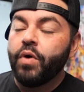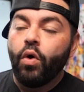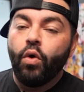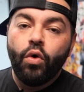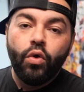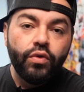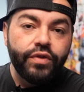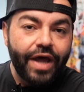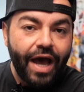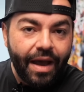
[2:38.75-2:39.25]

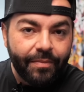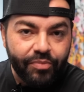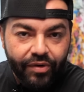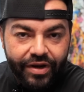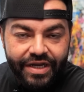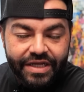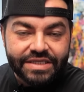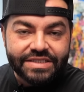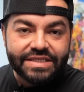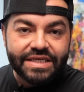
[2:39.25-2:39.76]
old
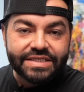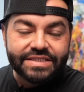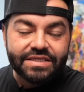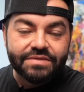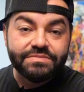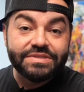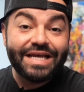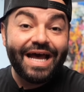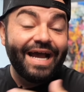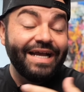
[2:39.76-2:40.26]
operating
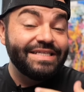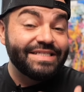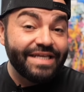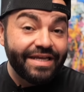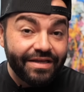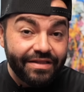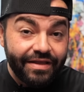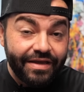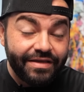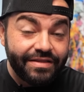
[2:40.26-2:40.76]
systems. I say
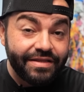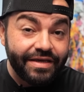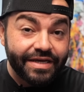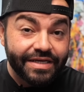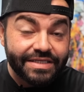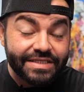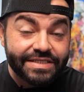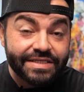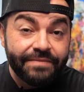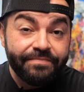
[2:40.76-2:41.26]
it like
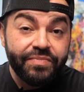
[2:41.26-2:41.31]
this.